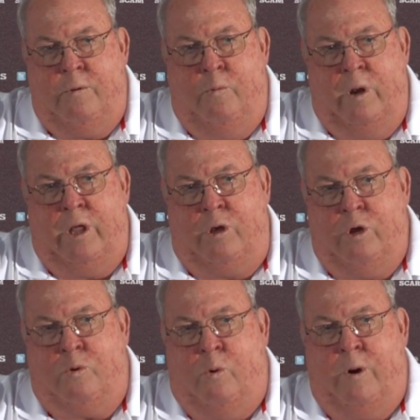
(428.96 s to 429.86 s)
The really
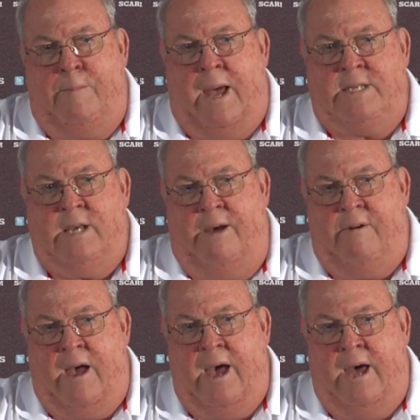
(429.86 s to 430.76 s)
good quarterbacks
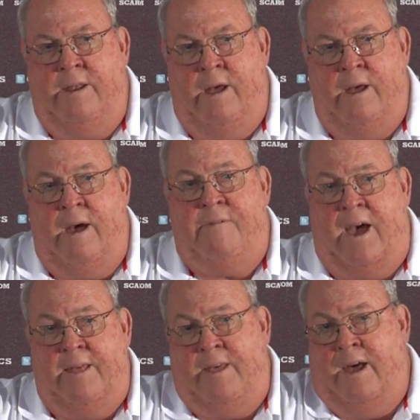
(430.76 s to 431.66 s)
I've had have
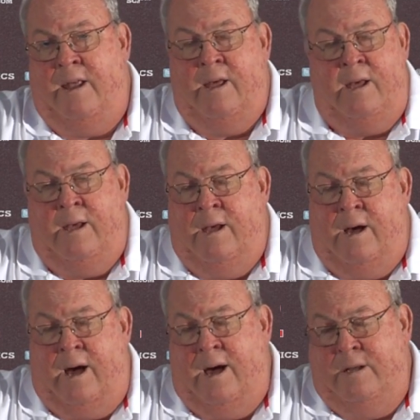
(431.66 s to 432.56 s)
had that.
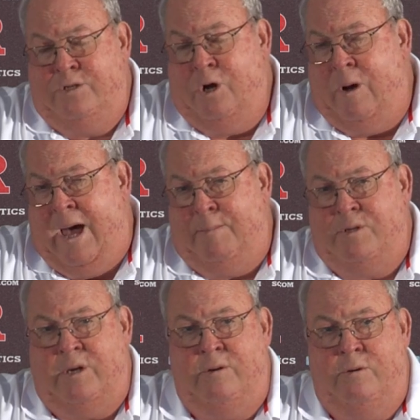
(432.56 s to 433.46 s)
Joe
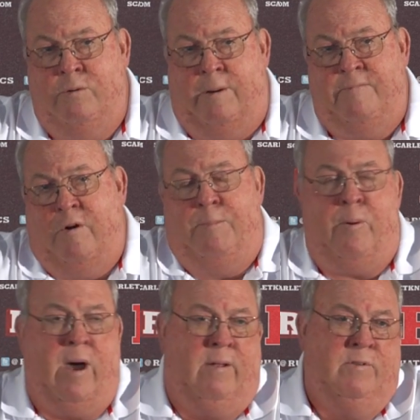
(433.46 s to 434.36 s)
Hamilton, who I'm very
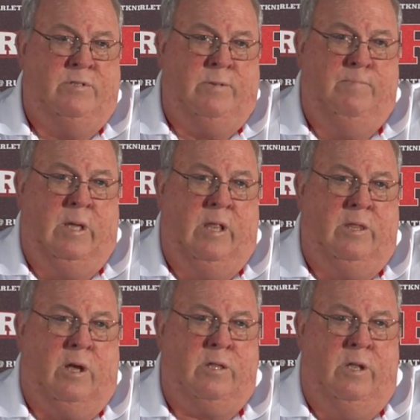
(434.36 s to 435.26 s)
proud of, is being
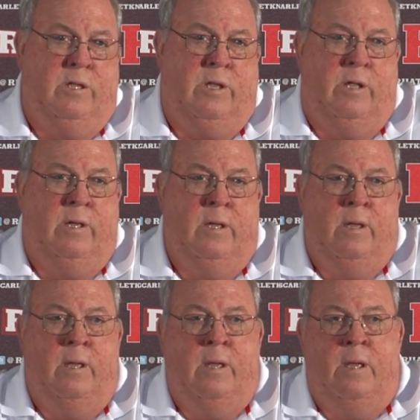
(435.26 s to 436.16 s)
inducted into the
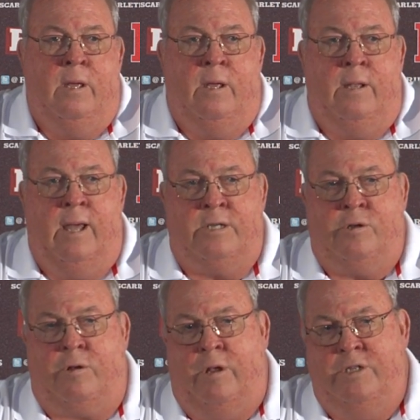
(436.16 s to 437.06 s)

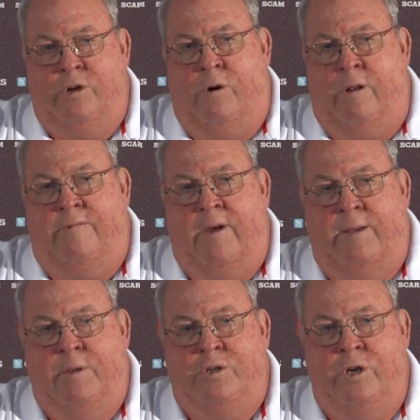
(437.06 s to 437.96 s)
National Collegiate Hall of
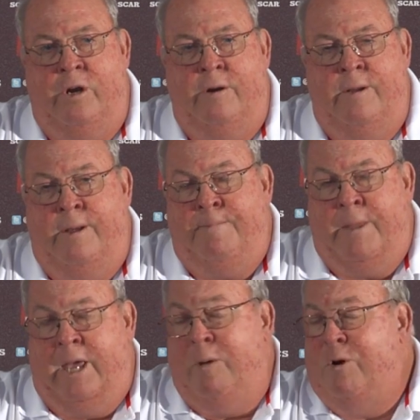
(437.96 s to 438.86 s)
Fame this year.
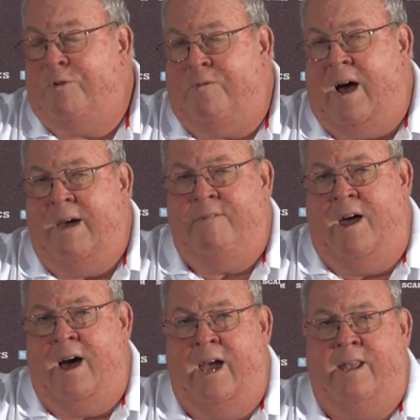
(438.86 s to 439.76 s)
He was
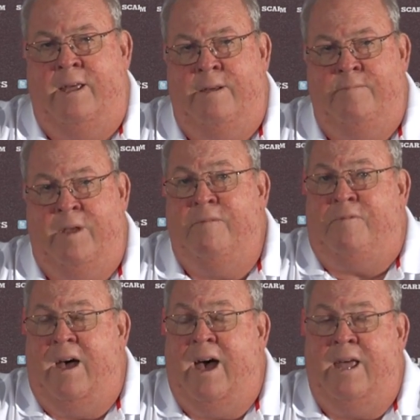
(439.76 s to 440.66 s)
5'9",
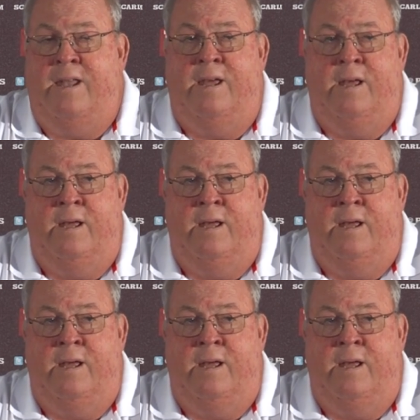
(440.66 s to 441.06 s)
if that,